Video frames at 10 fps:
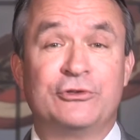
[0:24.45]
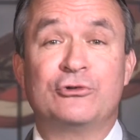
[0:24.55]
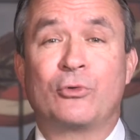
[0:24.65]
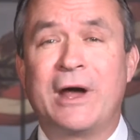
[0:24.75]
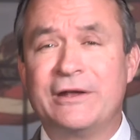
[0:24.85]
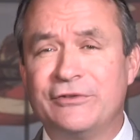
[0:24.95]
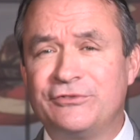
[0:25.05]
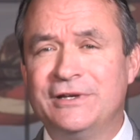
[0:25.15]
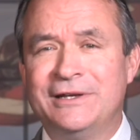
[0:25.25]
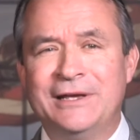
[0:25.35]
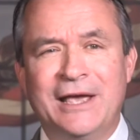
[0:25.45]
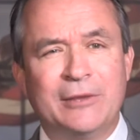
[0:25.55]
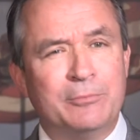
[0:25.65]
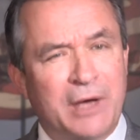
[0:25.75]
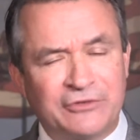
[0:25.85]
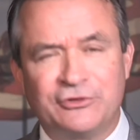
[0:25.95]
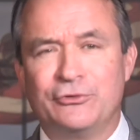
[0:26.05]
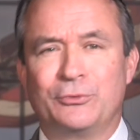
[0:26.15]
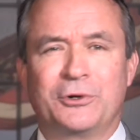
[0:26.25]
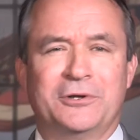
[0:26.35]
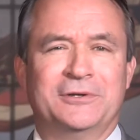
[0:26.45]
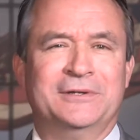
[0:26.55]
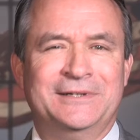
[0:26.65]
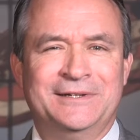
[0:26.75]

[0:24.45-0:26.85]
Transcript: the greatest and best in the world.